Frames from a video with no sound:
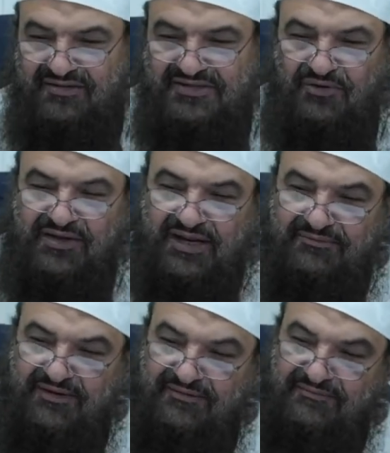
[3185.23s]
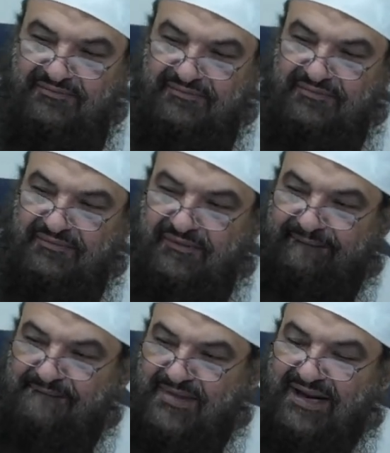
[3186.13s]
Saudi Arabia.
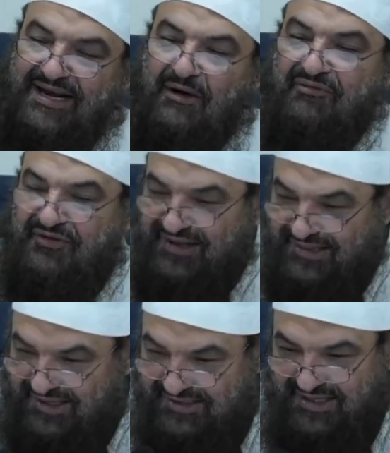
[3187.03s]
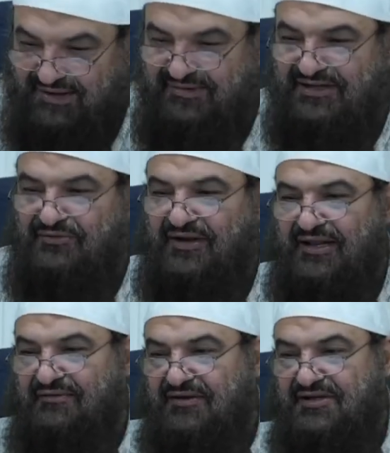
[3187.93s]
And now thirdly, it's going to be Saudi
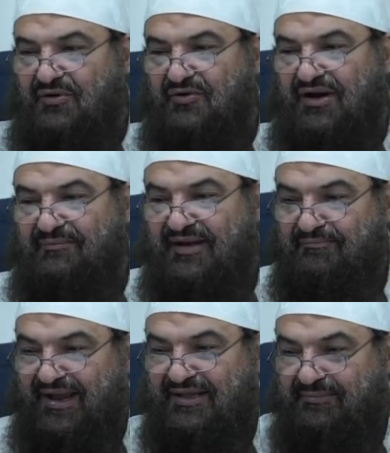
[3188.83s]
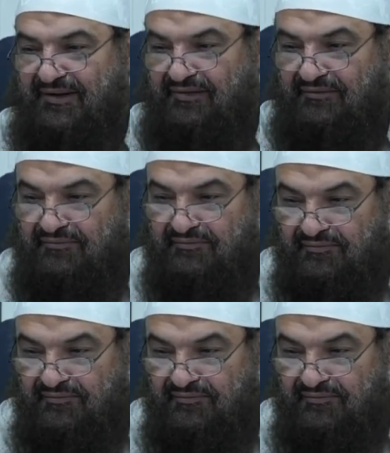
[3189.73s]
Arabia. It's the one who's going to be paying the bill.